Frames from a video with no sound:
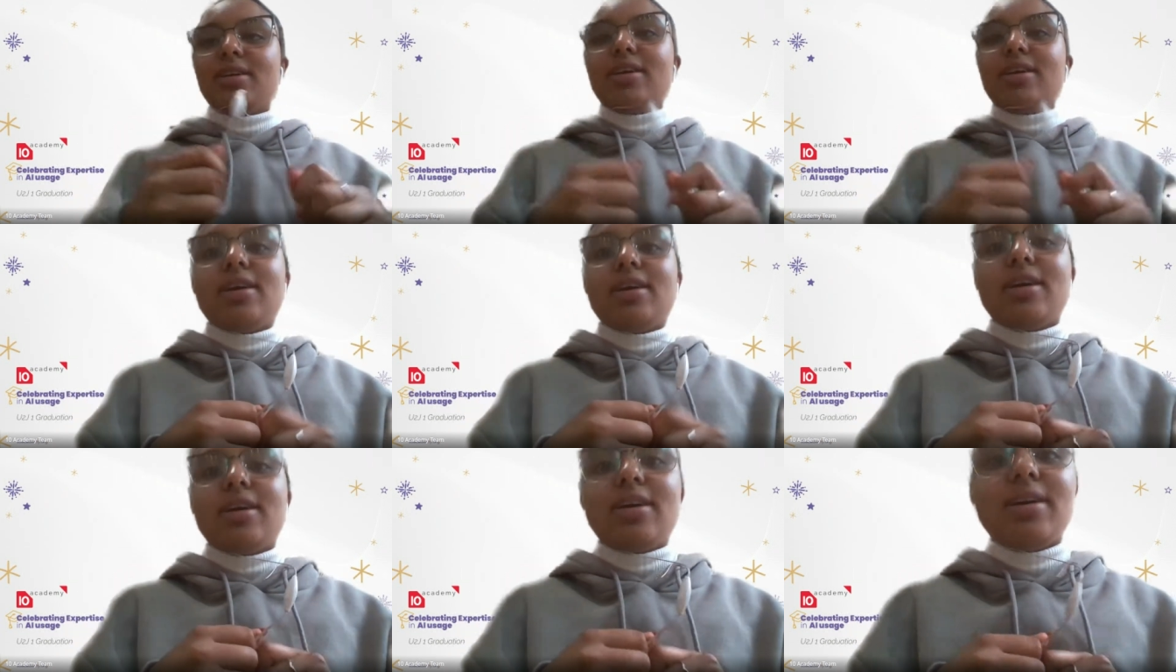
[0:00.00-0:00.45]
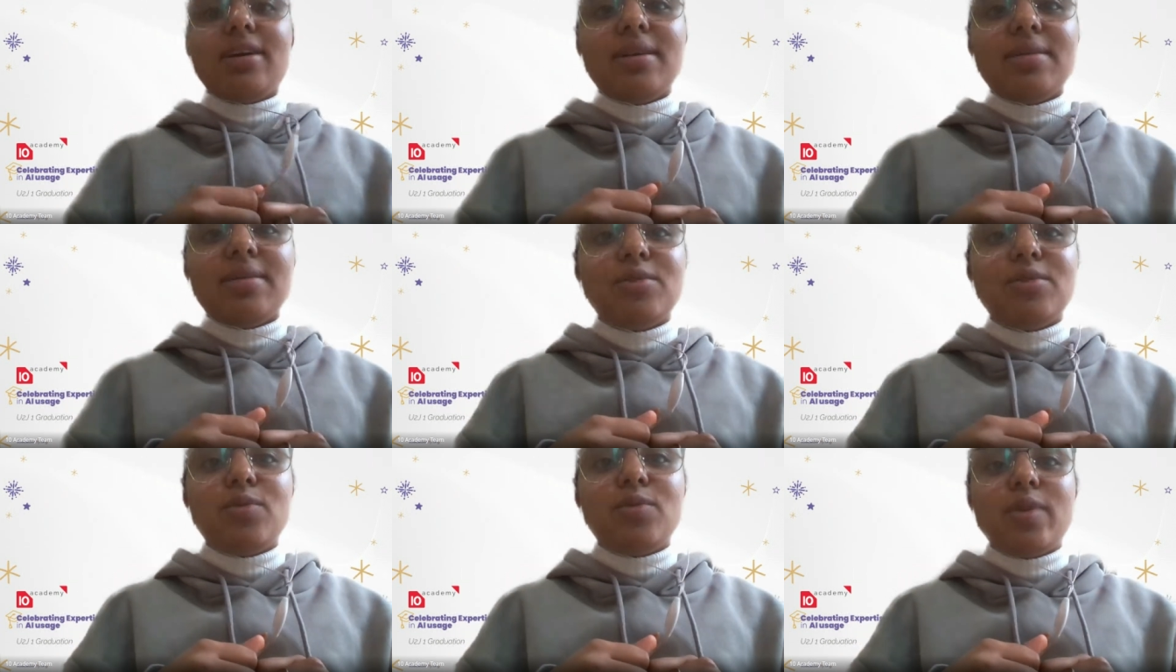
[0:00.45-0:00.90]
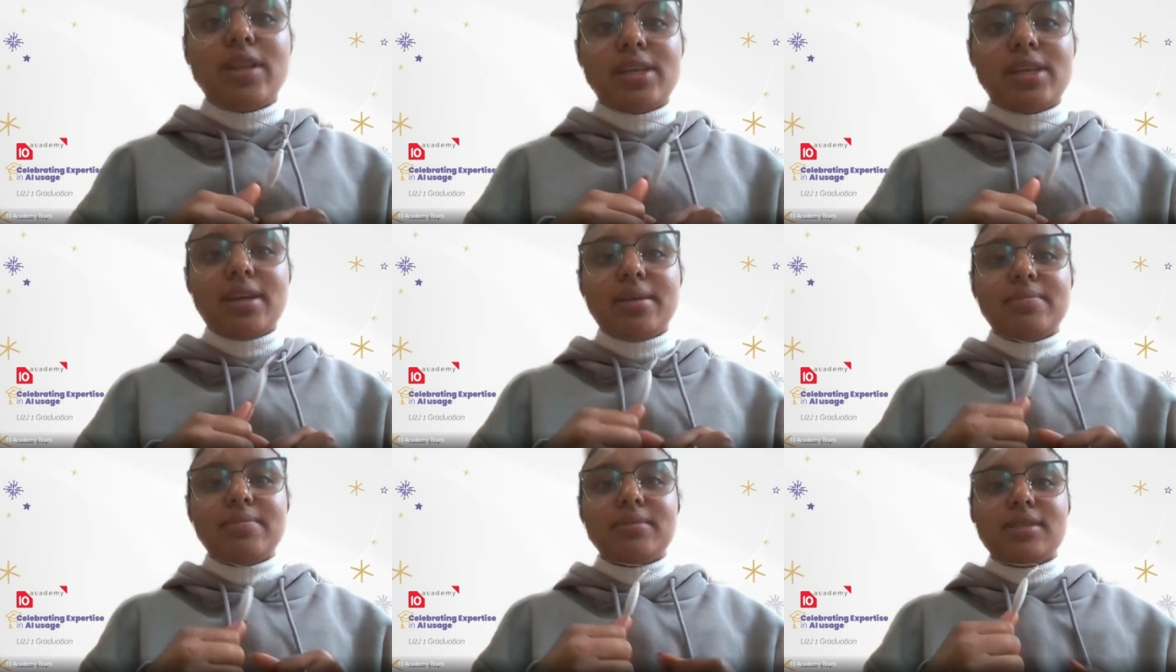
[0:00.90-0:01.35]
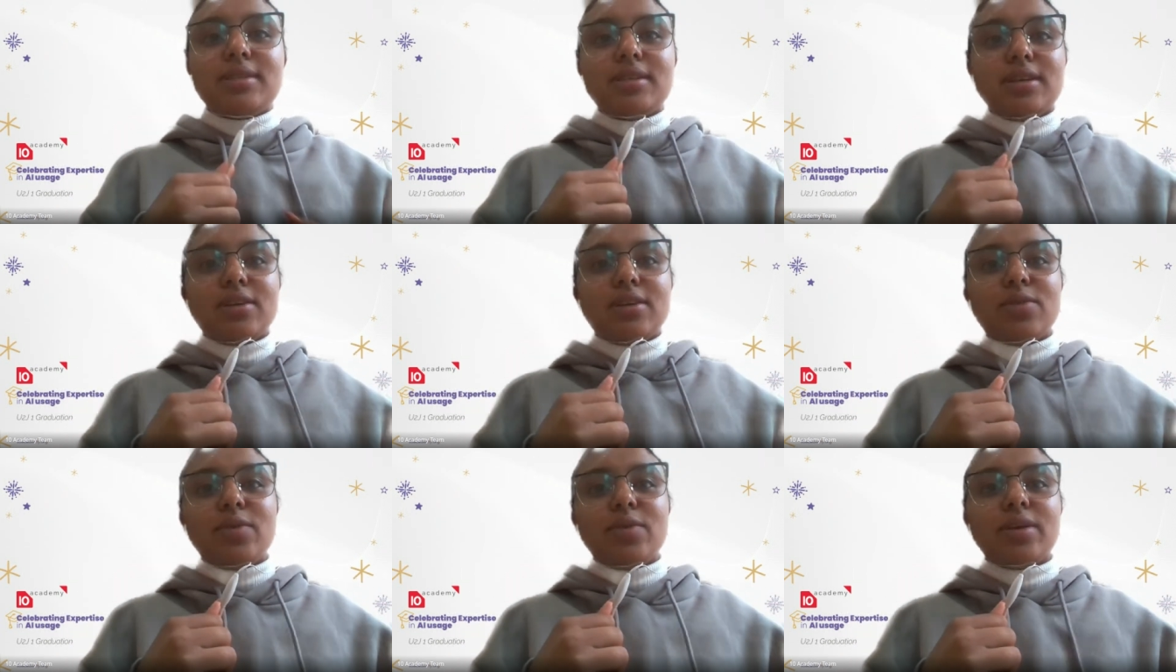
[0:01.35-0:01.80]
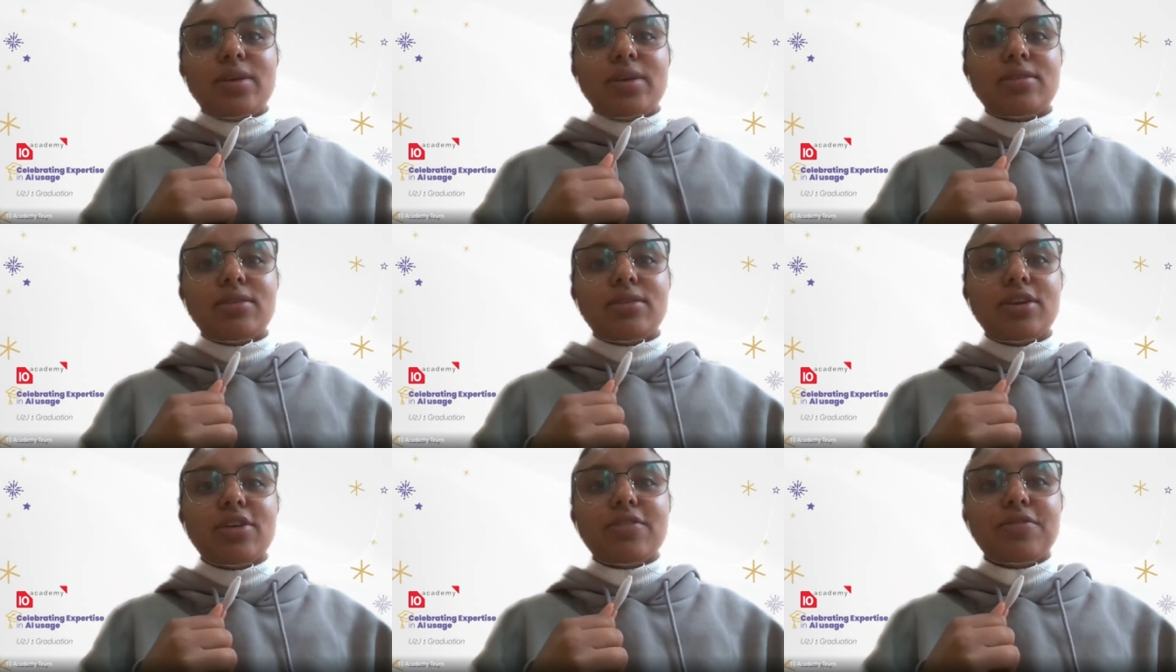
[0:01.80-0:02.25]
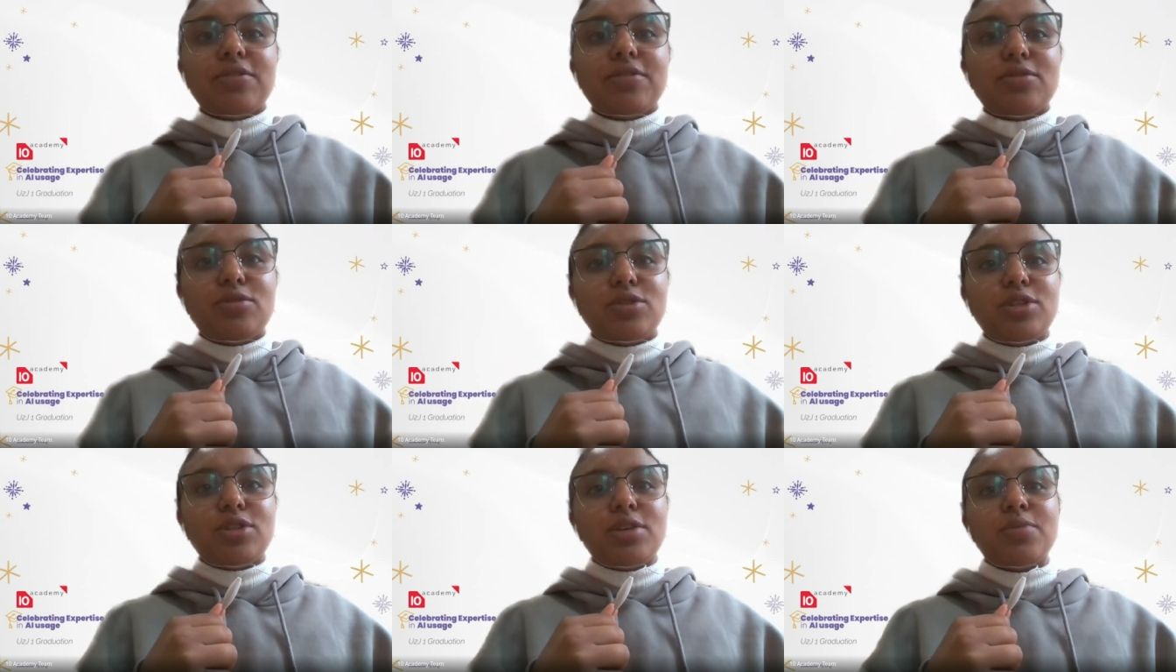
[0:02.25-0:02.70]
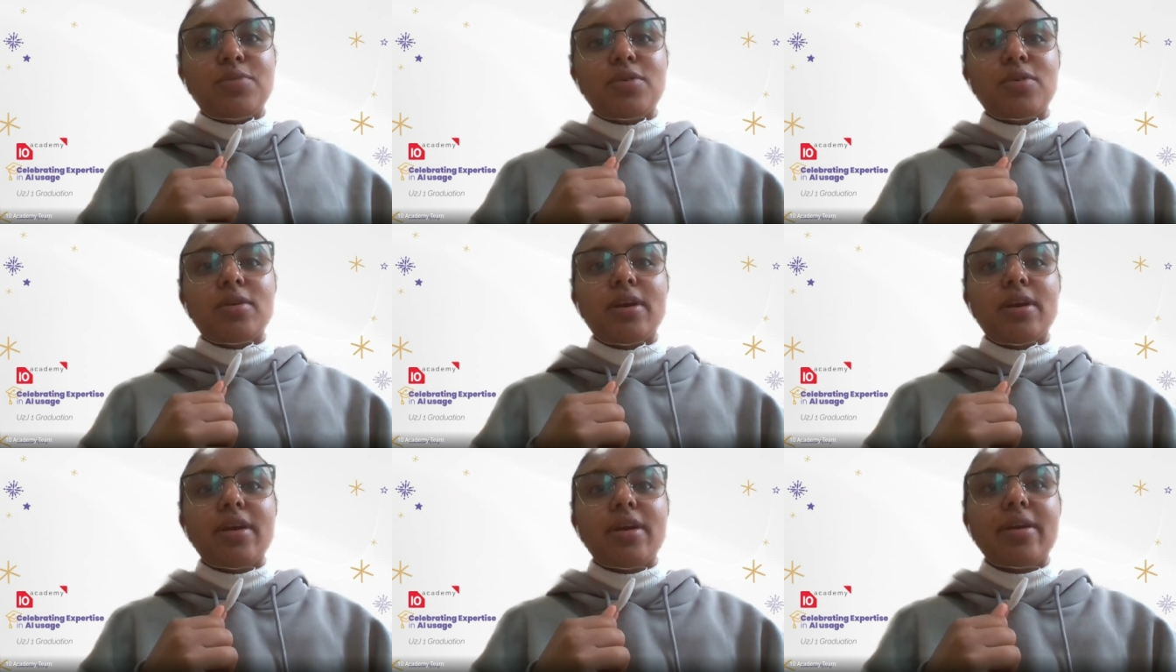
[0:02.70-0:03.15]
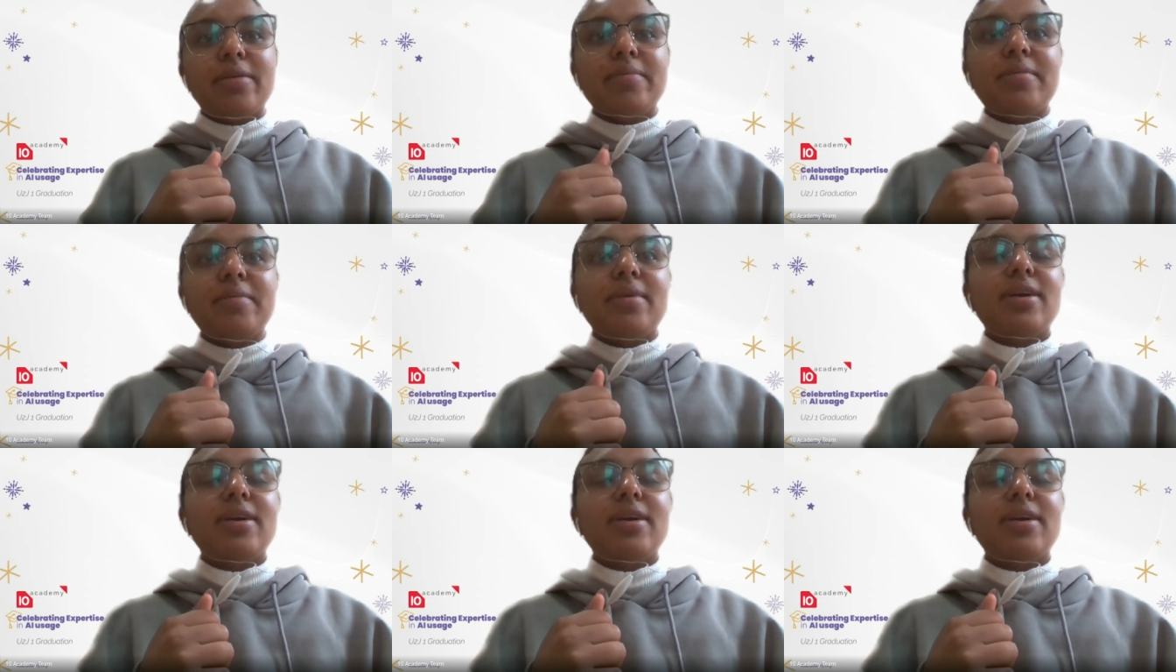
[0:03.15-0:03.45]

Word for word: Um, welcome to week three of U2J program.